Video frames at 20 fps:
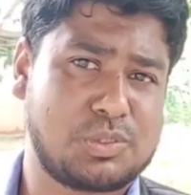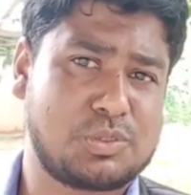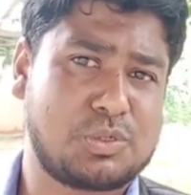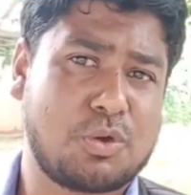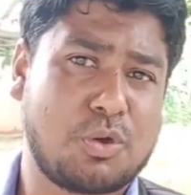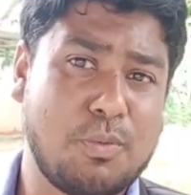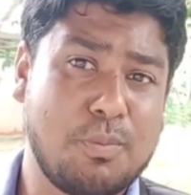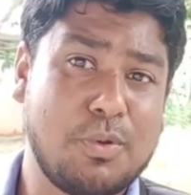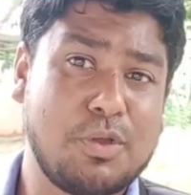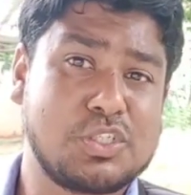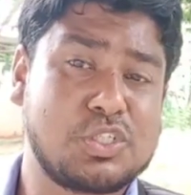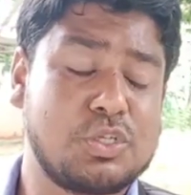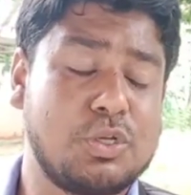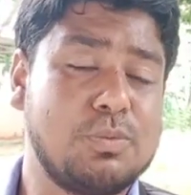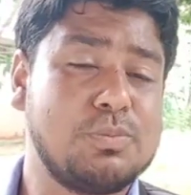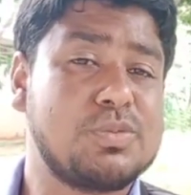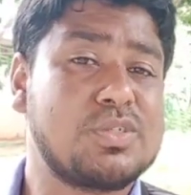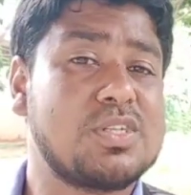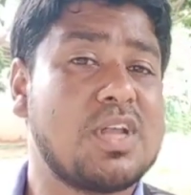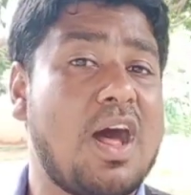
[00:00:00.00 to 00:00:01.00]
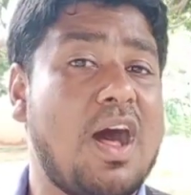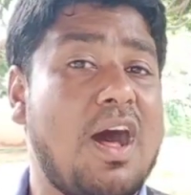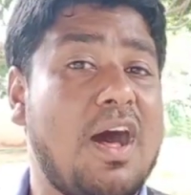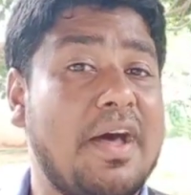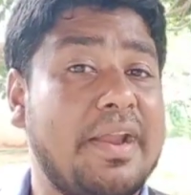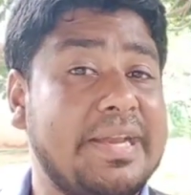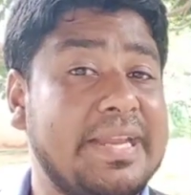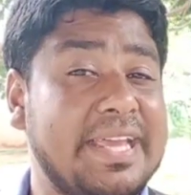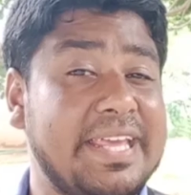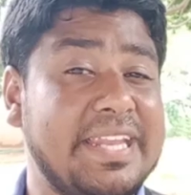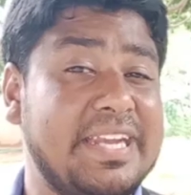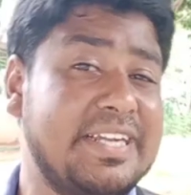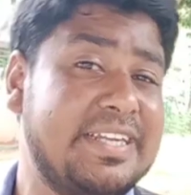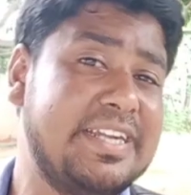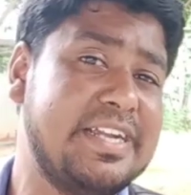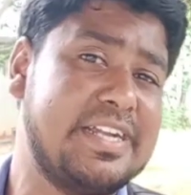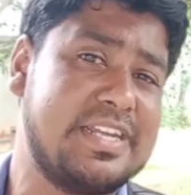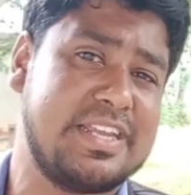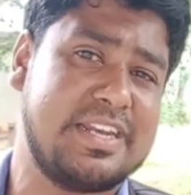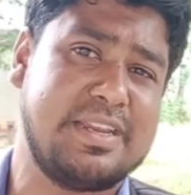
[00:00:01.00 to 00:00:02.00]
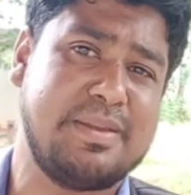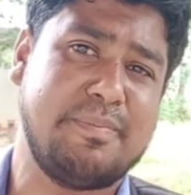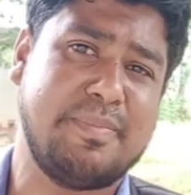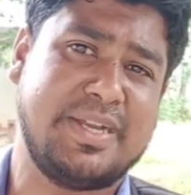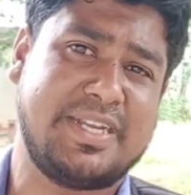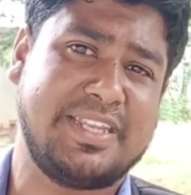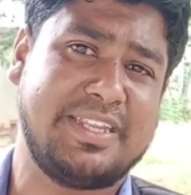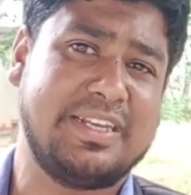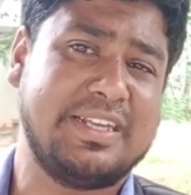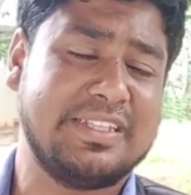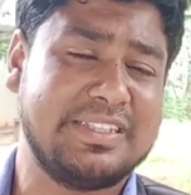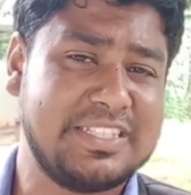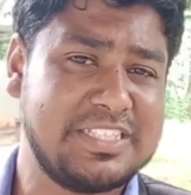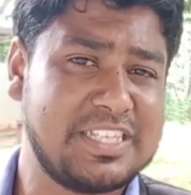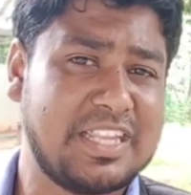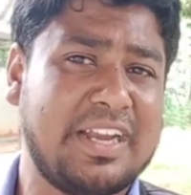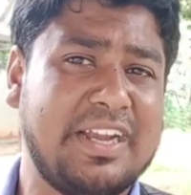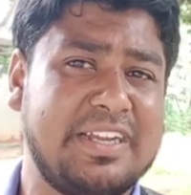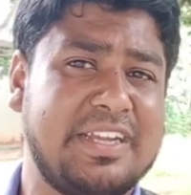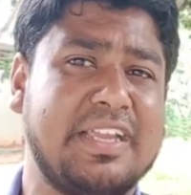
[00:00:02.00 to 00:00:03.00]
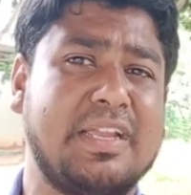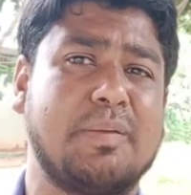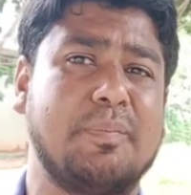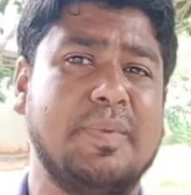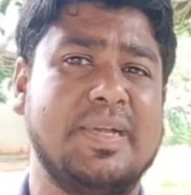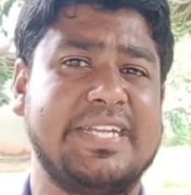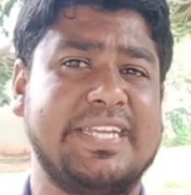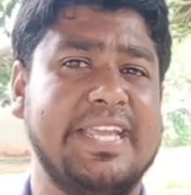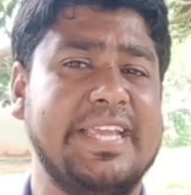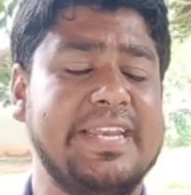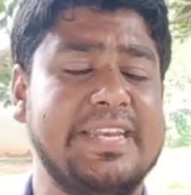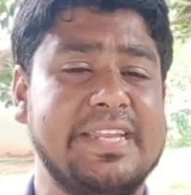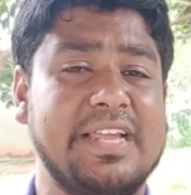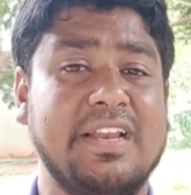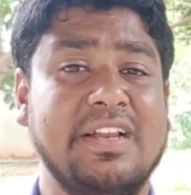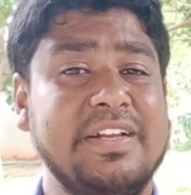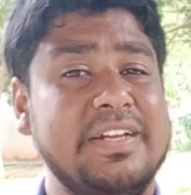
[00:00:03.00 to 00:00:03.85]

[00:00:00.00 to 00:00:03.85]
Chromosomes are hereditary material, the genetic material